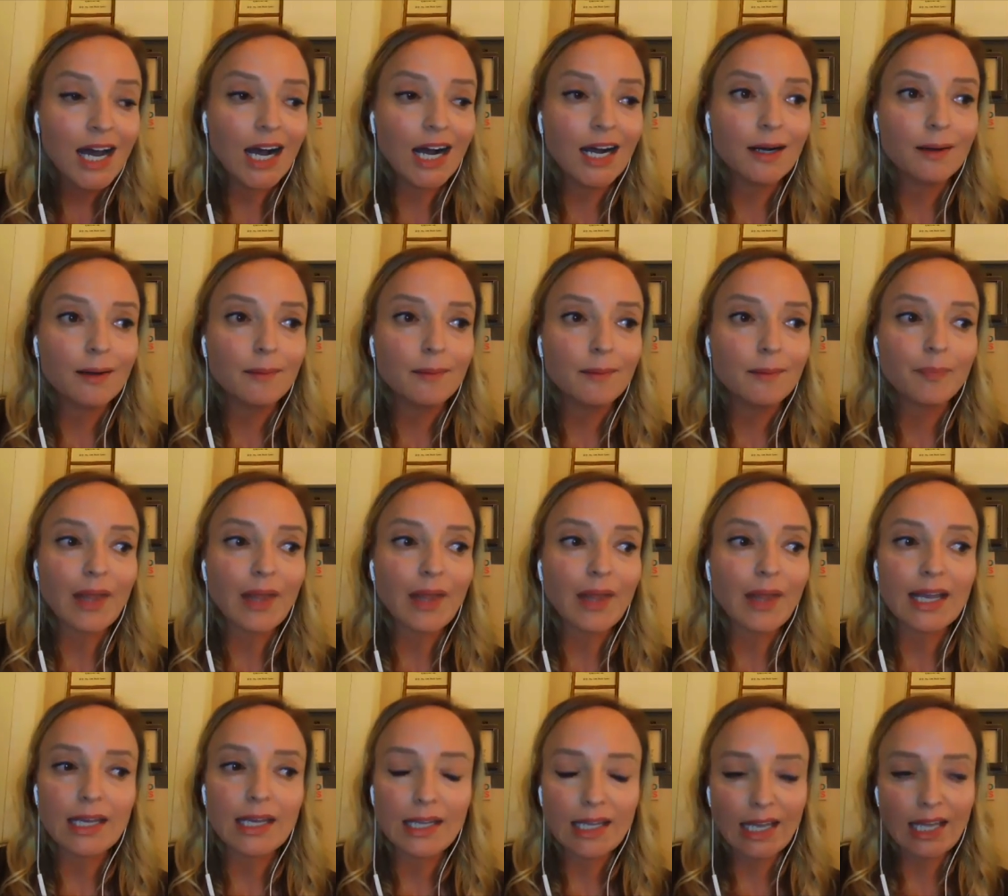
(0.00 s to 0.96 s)
I
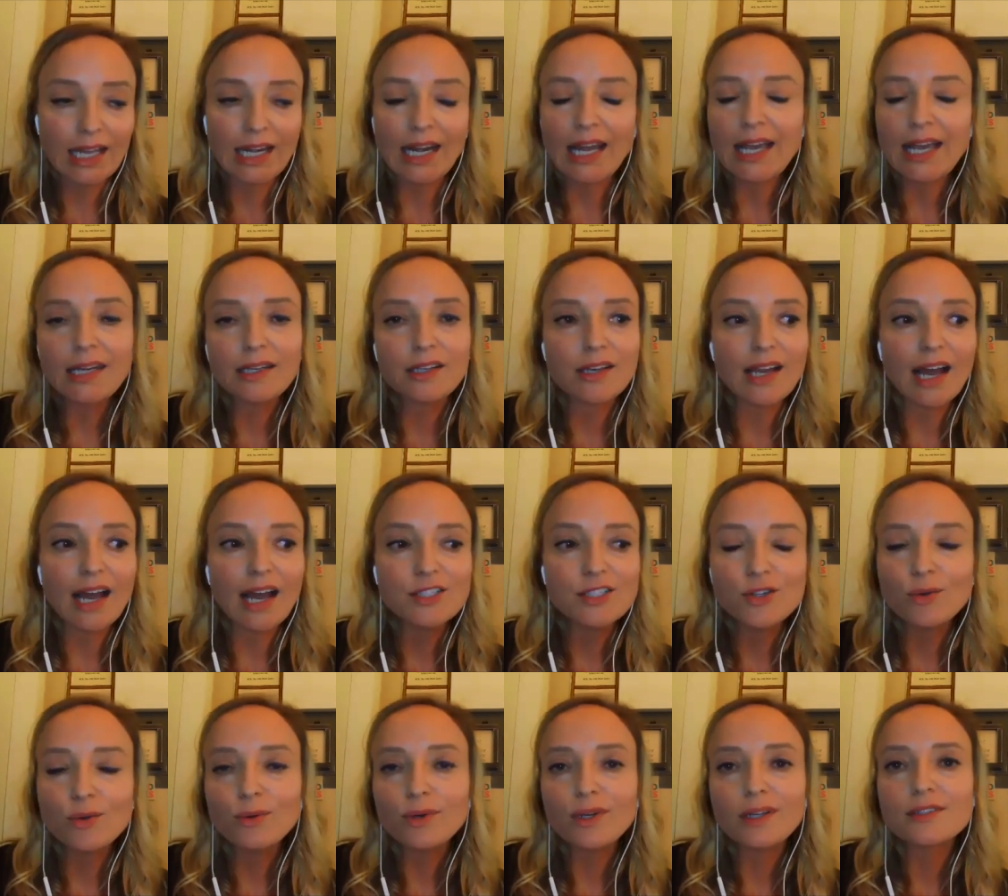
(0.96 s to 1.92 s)

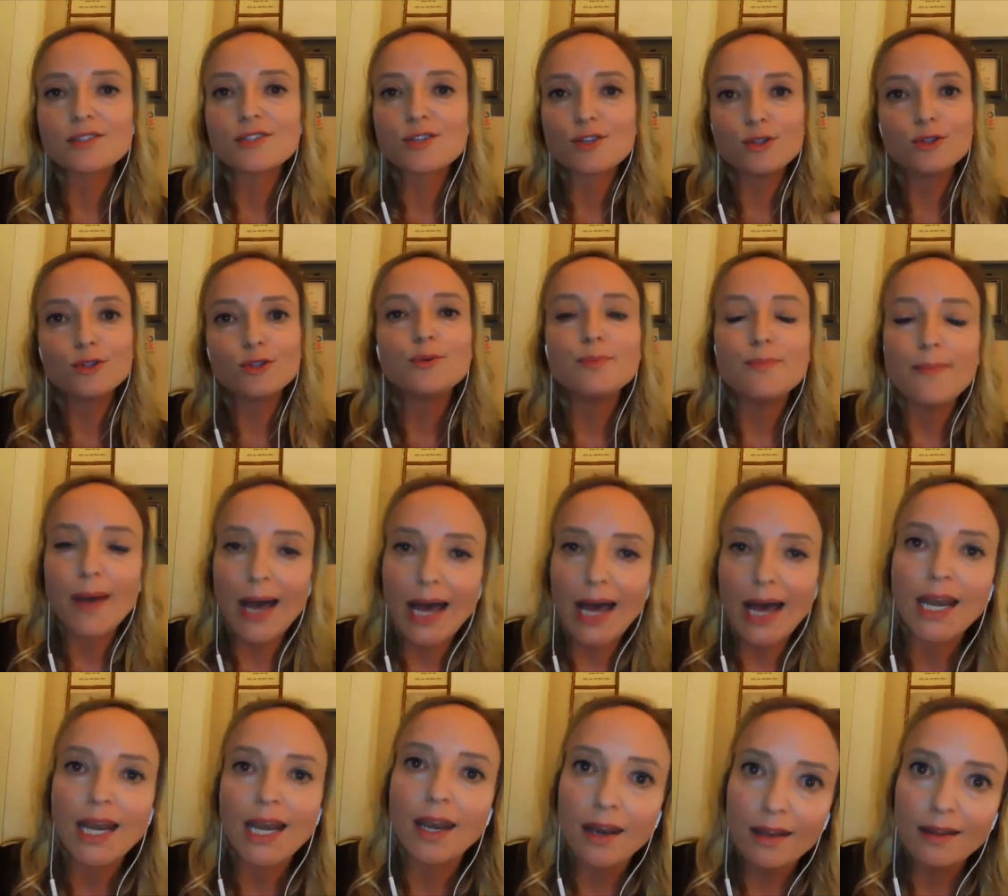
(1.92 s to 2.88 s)
don't exclude
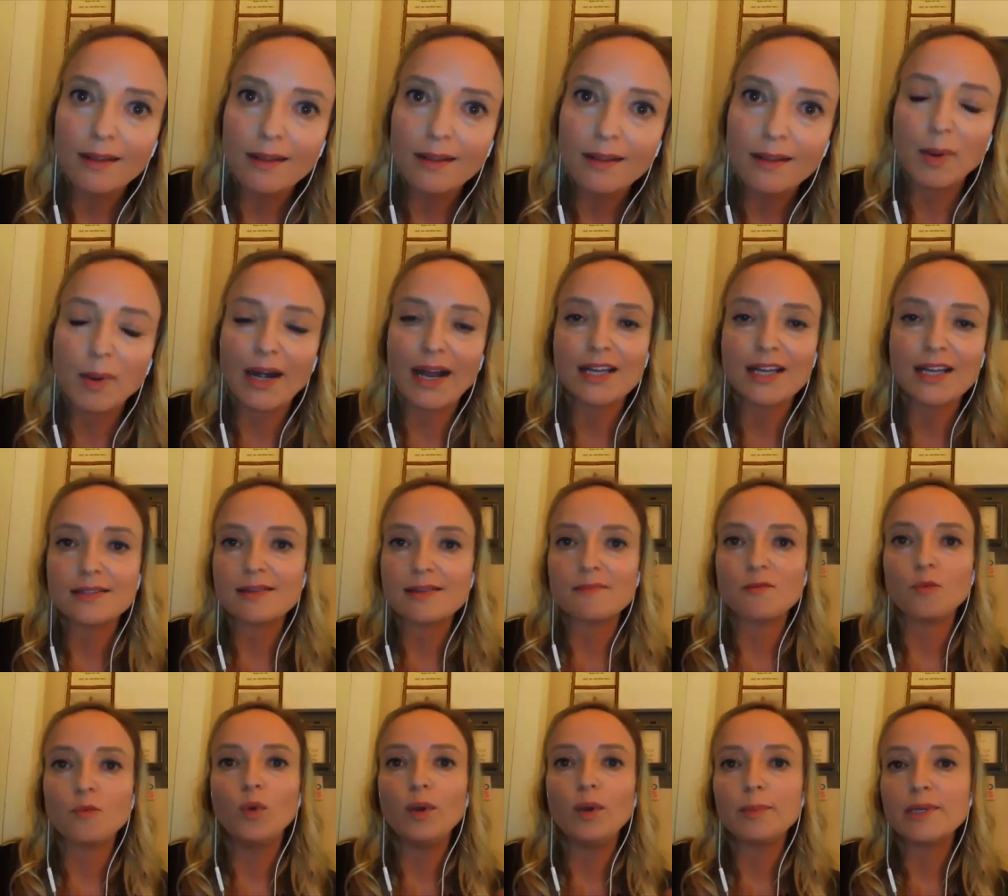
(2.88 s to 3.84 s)
men, but
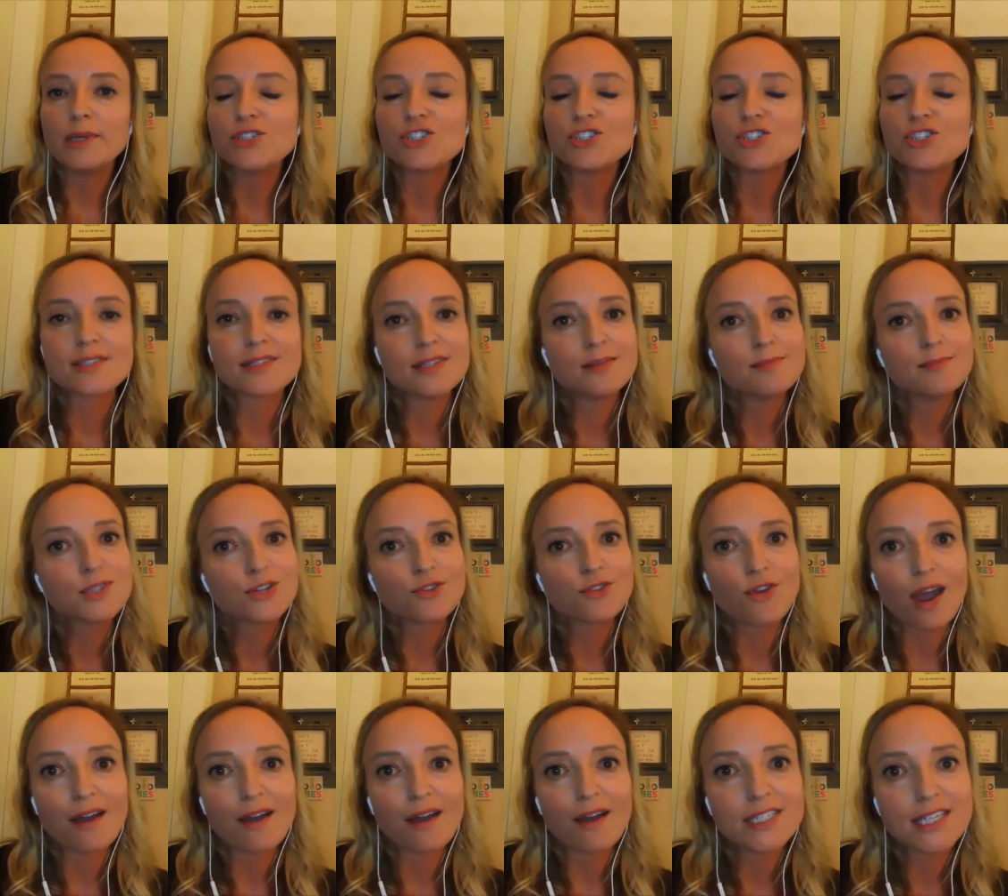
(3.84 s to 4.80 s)
women just seem to
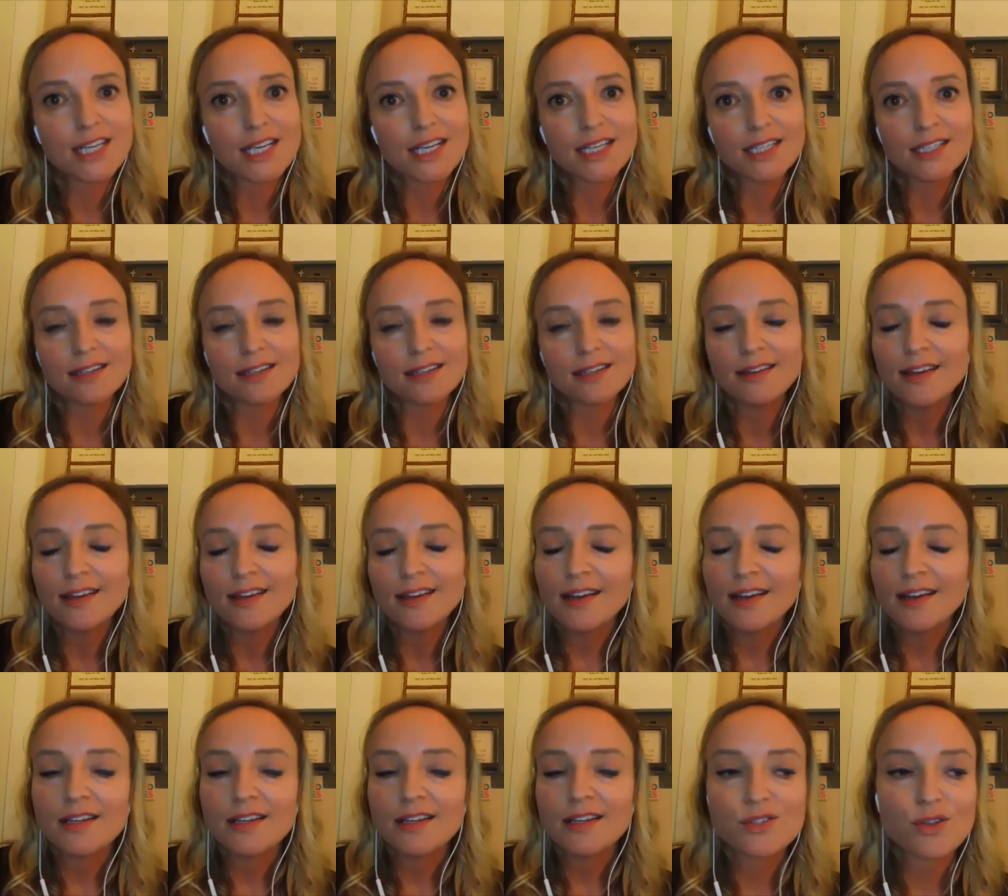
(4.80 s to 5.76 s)
gravitate.
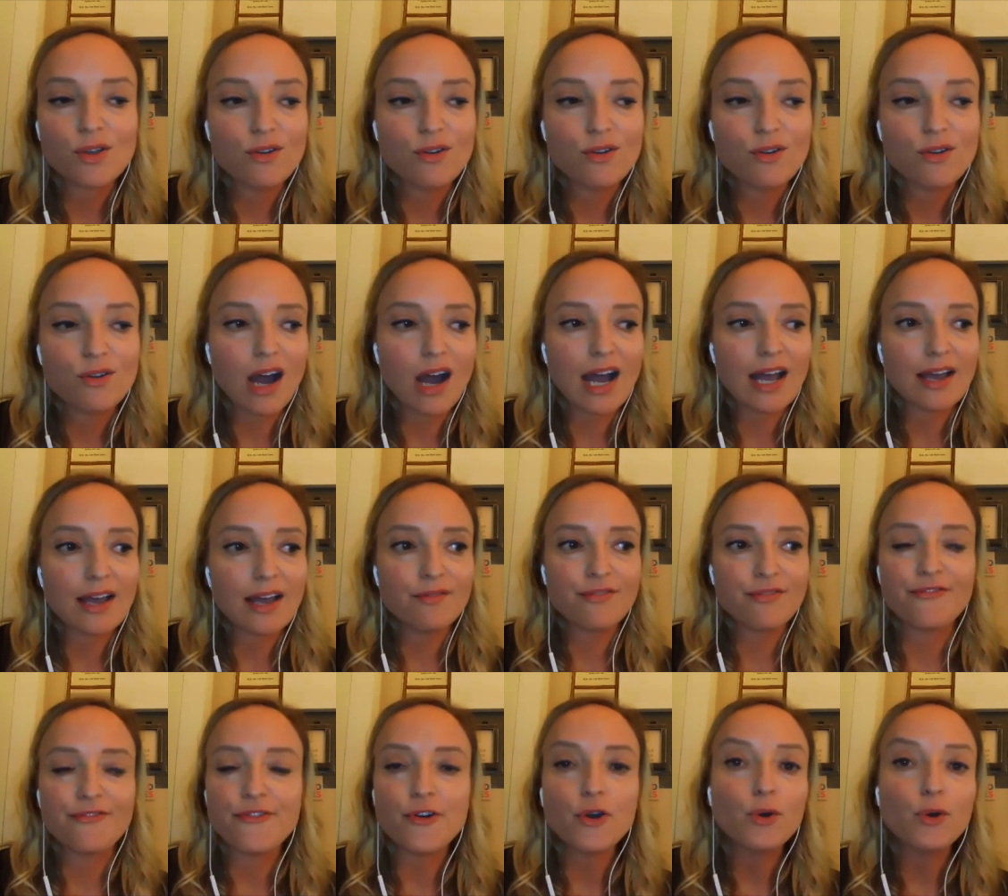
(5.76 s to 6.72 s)
So
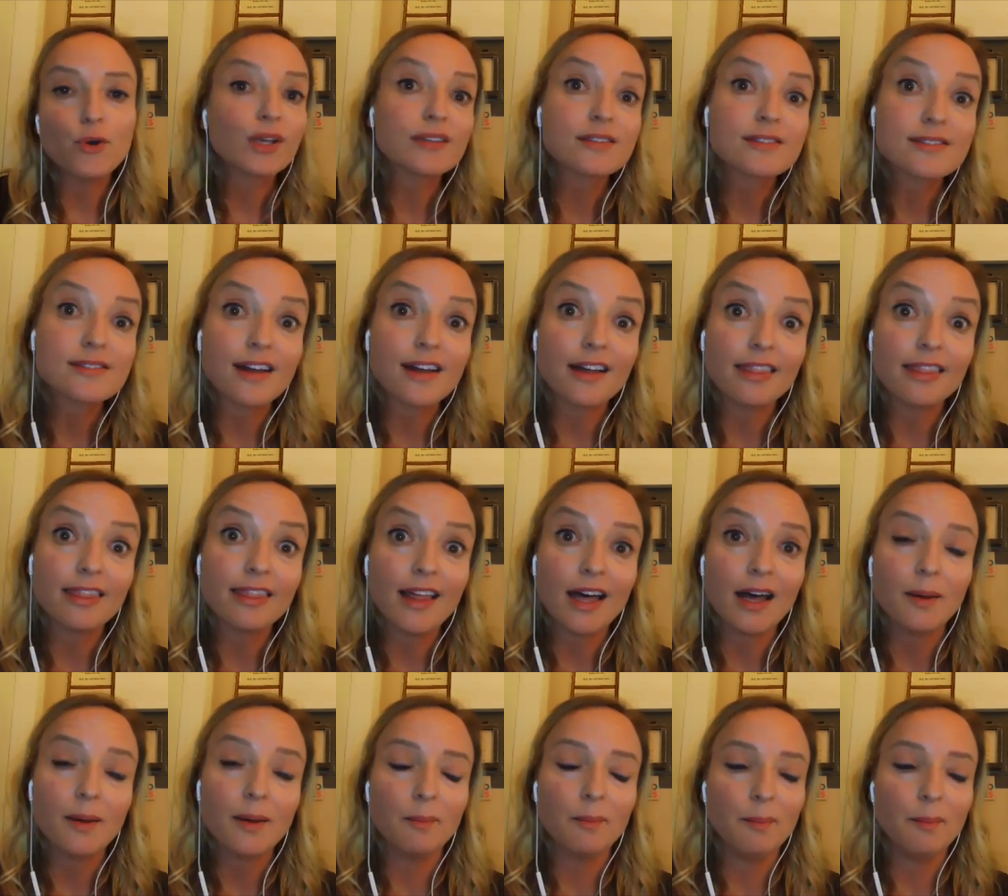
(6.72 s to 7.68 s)
I've focused on
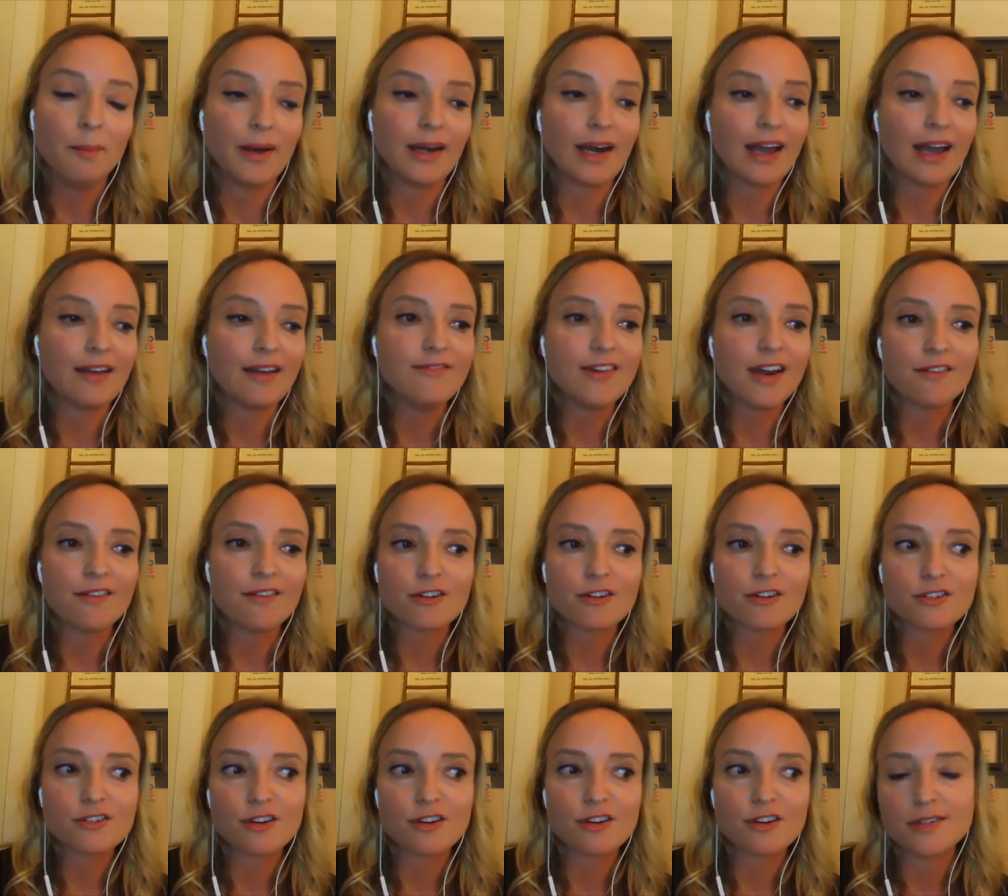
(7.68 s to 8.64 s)
them, but I've
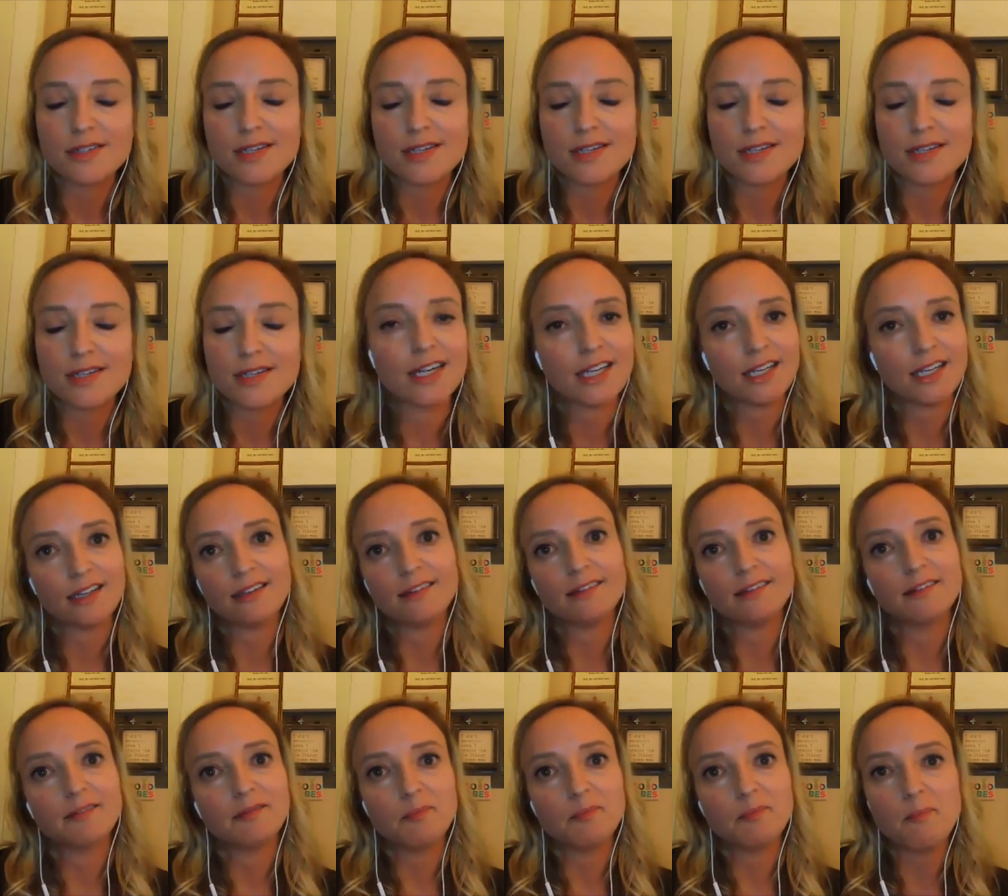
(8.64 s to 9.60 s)
never turned any
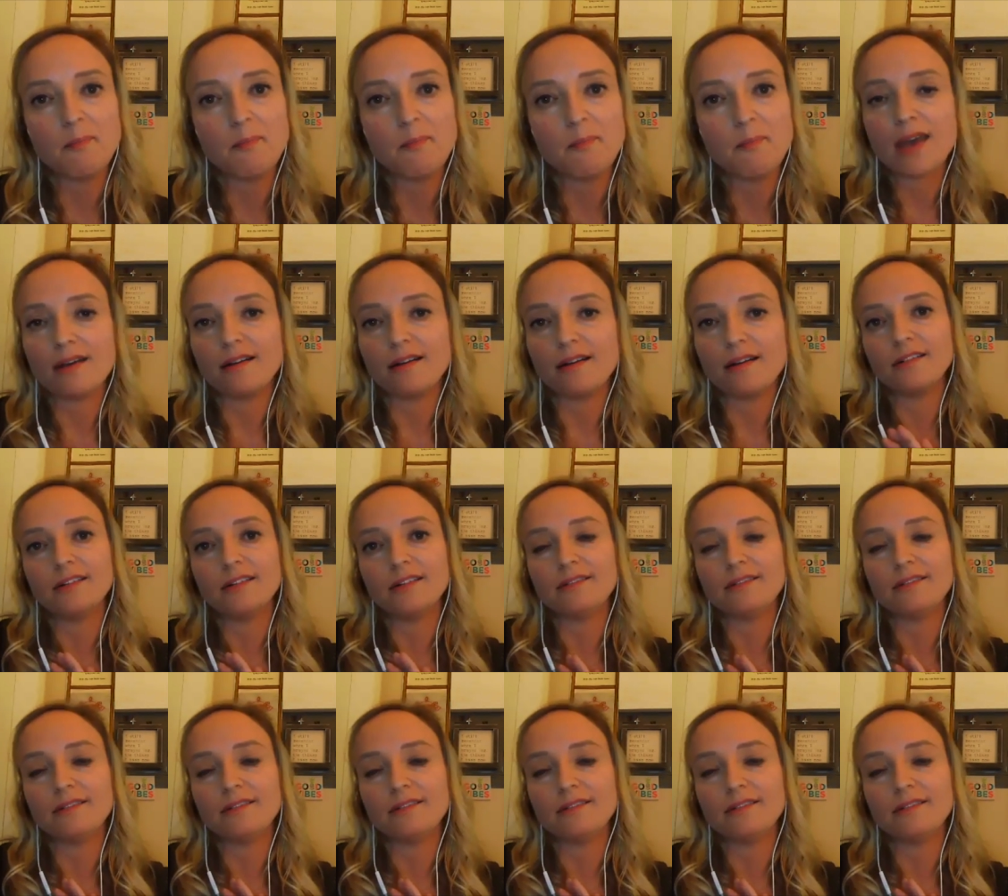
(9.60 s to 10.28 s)
male,